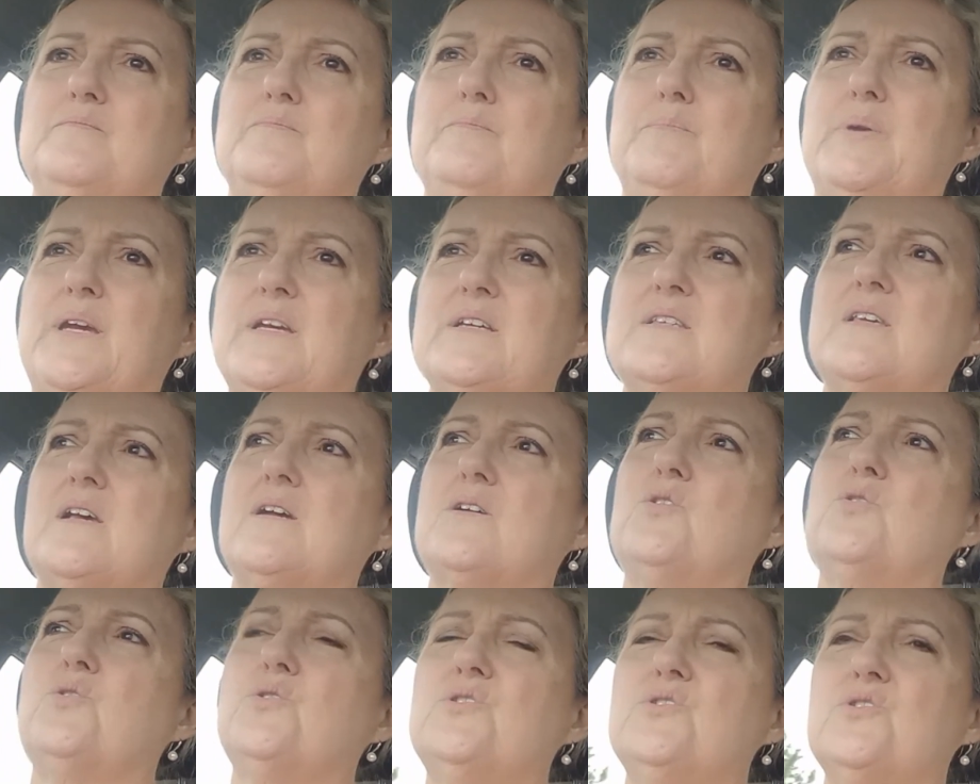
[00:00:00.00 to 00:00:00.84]
because
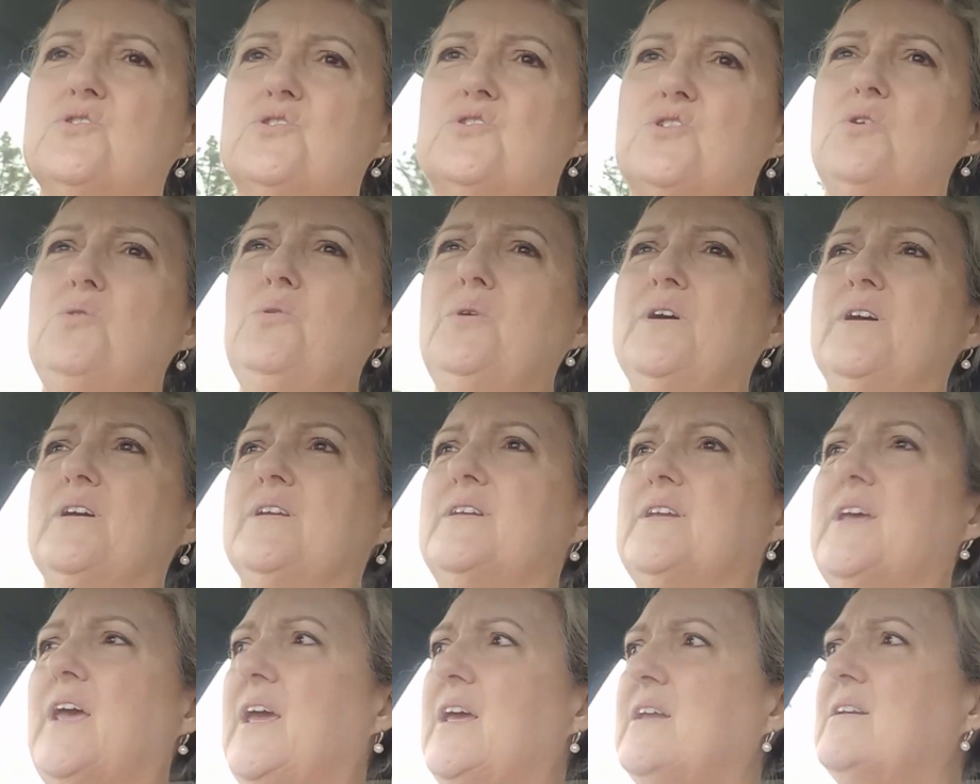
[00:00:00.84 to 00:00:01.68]
I couldn't do
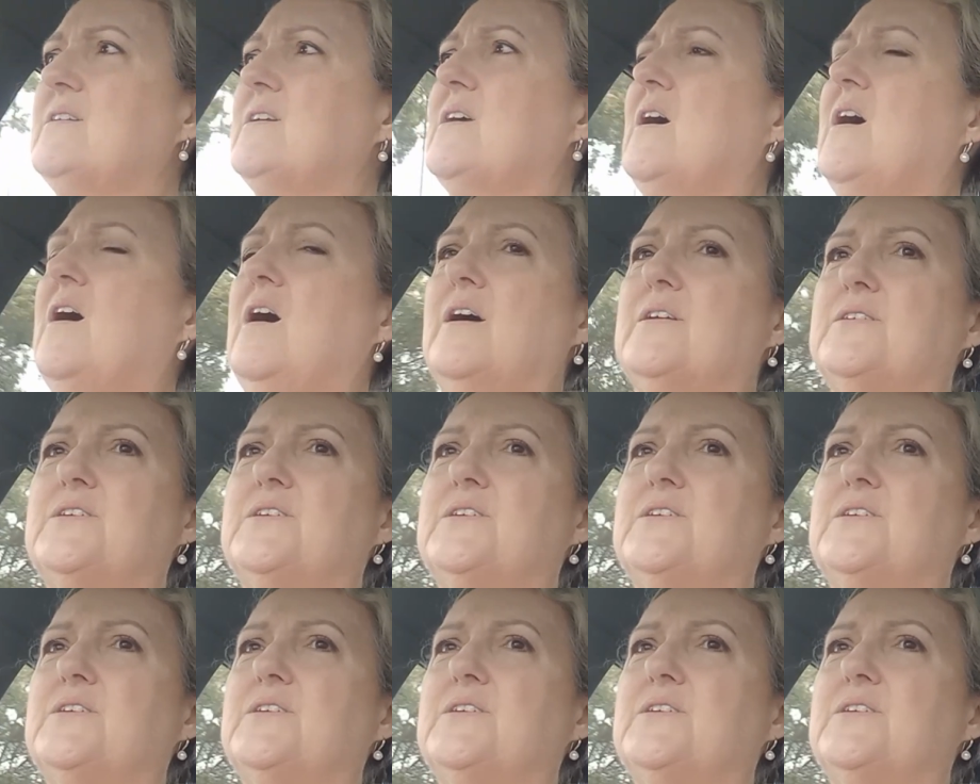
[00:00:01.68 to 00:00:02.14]
it, and